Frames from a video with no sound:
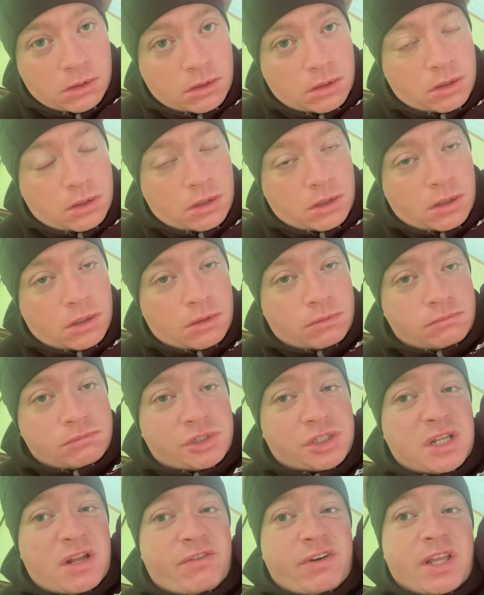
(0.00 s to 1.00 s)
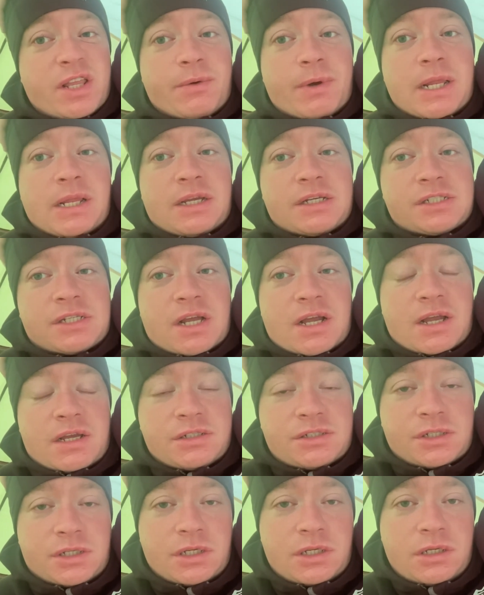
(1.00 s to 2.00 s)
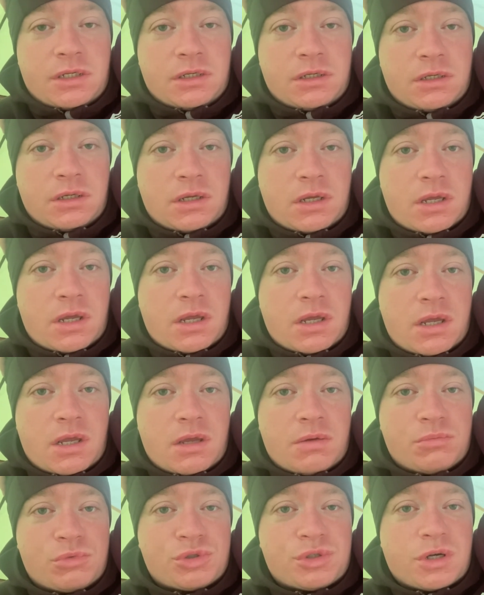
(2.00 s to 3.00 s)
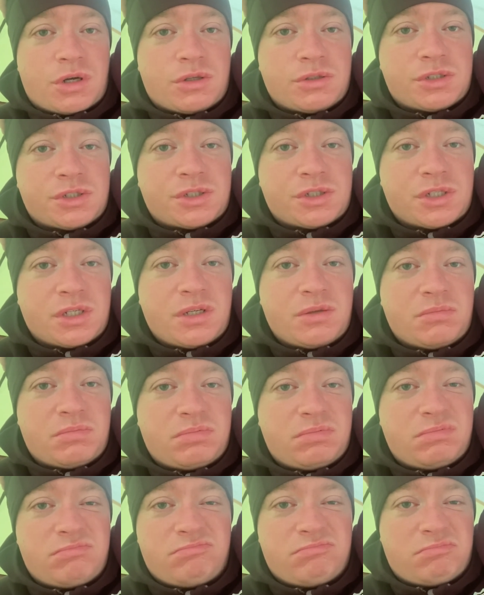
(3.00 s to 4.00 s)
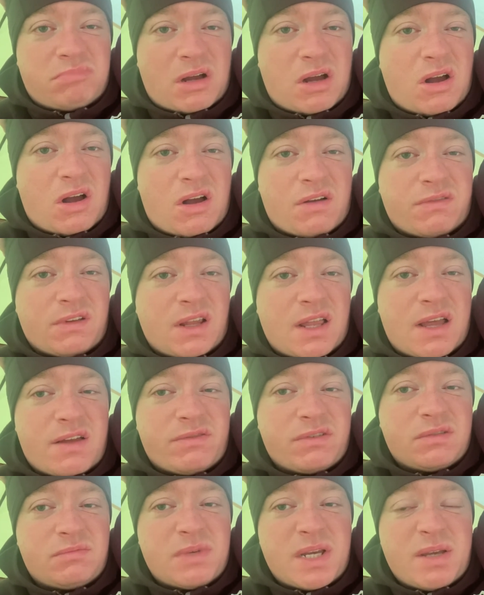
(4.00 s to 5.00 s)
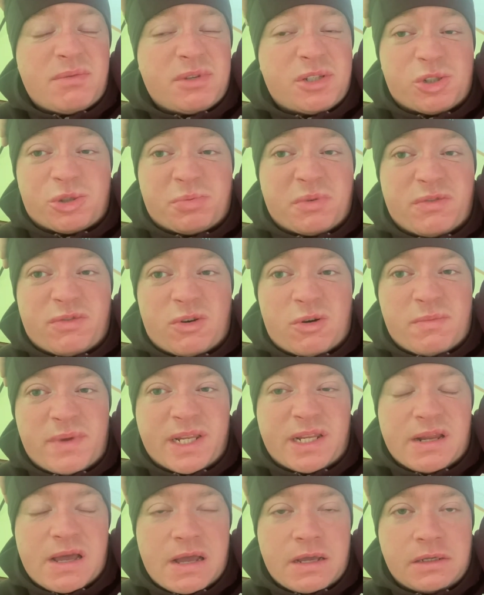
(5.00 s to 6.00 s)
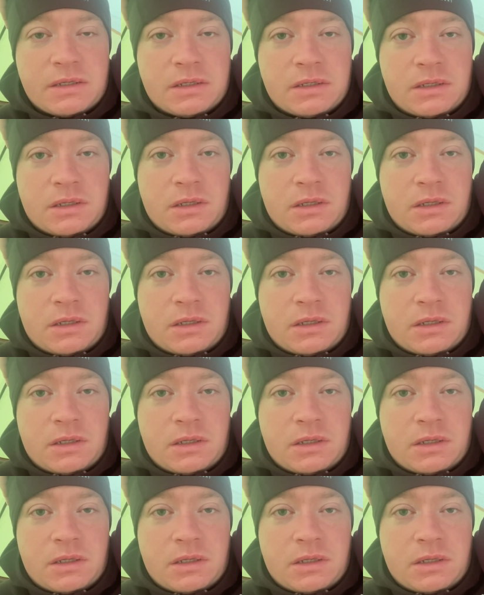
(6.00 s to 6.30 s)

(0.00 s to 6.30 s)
Slept really well last night actually. Must have gone to sleep about 11:30, maybe just before midnight.